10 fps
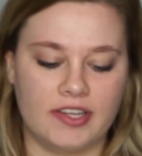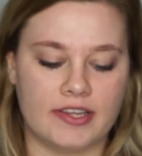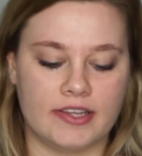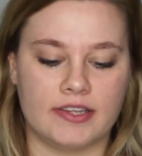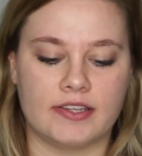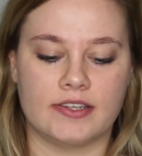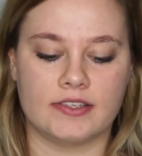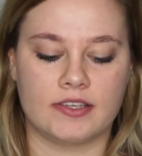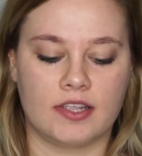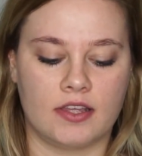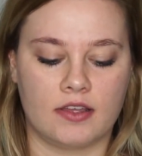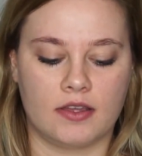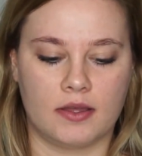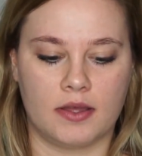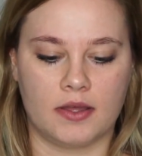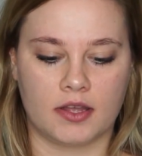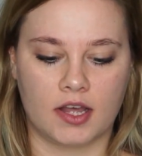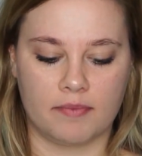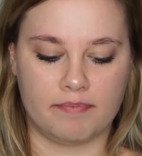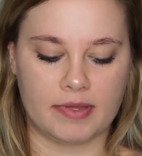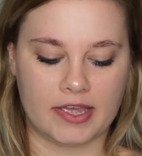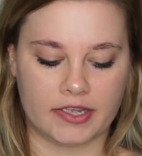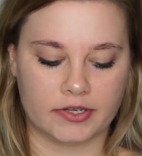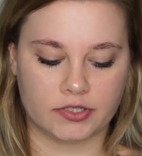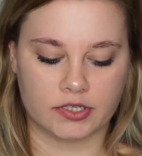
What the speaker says: is a beige.